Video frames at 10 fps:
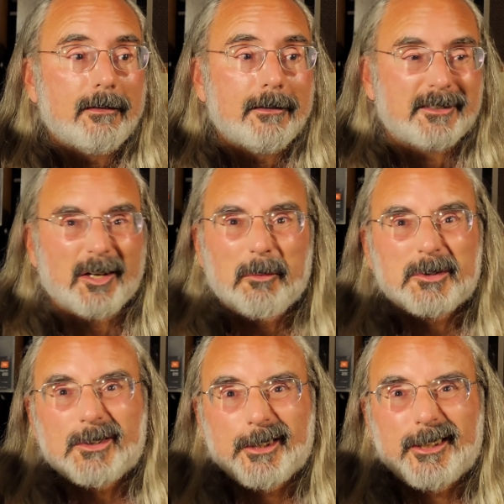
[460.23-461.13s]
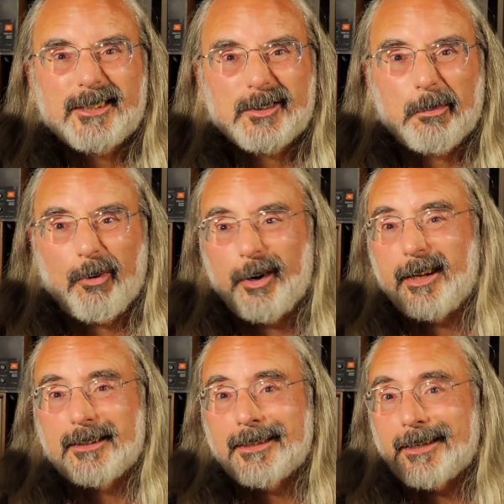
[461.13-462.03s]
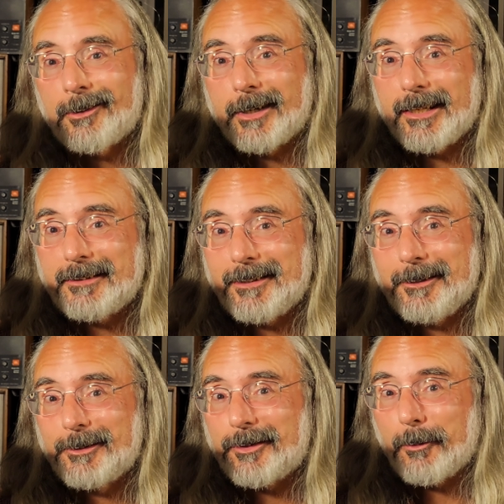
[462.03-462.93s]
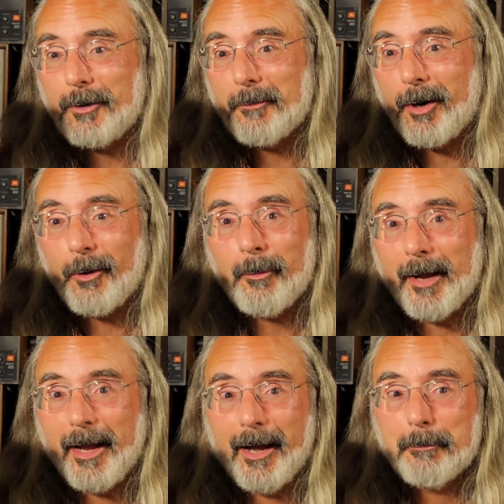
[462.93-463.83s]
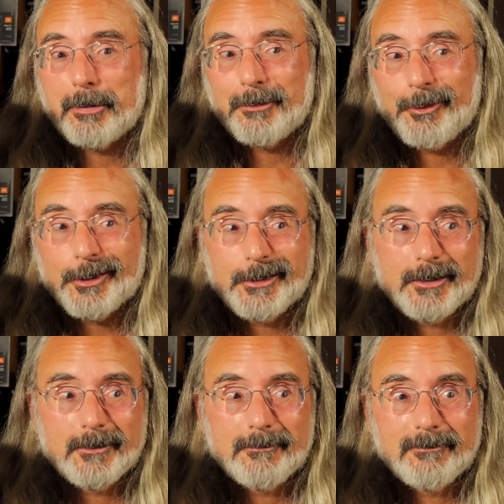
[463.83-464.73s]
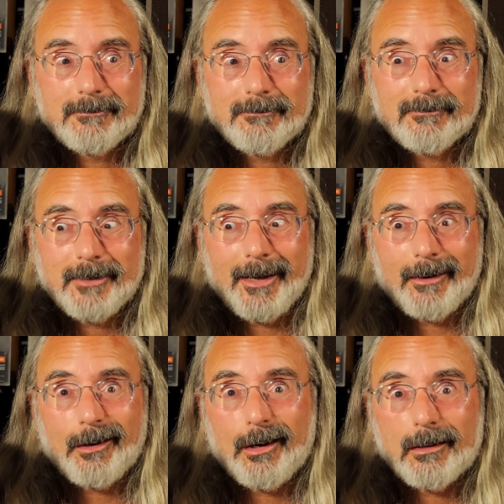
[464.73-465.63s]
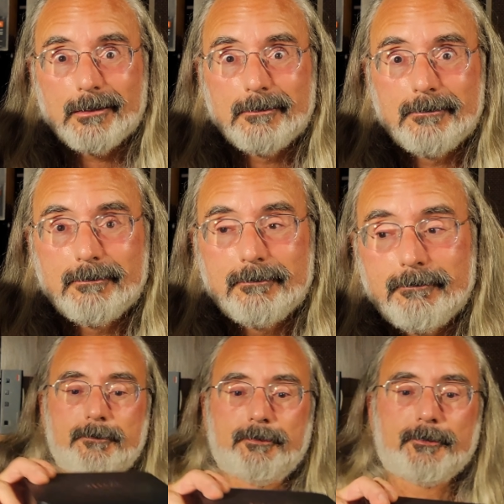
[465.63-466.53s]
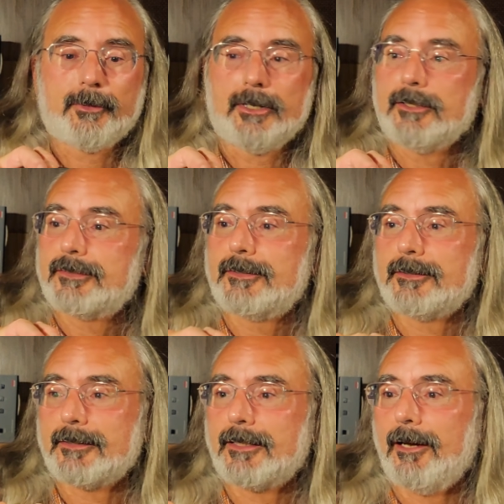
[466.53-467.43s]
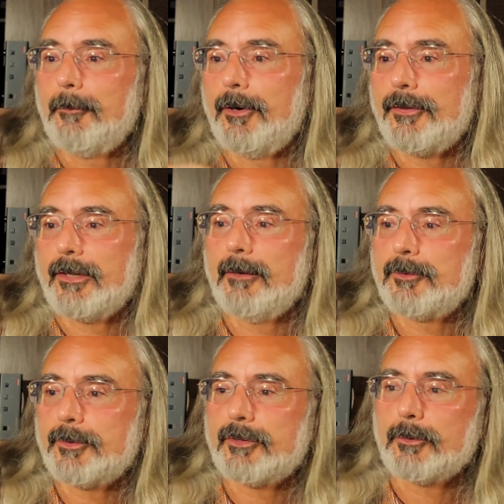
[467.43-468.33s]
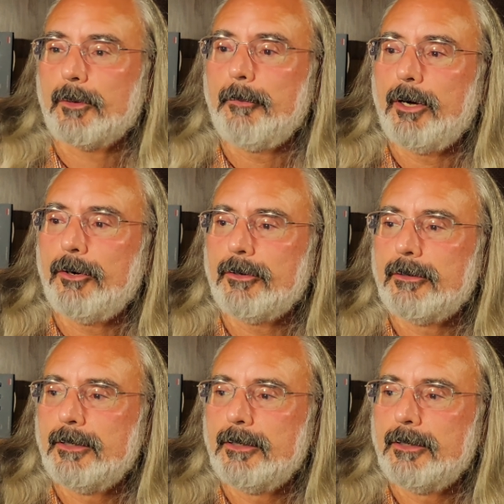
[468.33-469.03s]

It's almost a little disappointing that I don't get to use the Wiim Home app really at all. What else does it come with? Comes with the remote.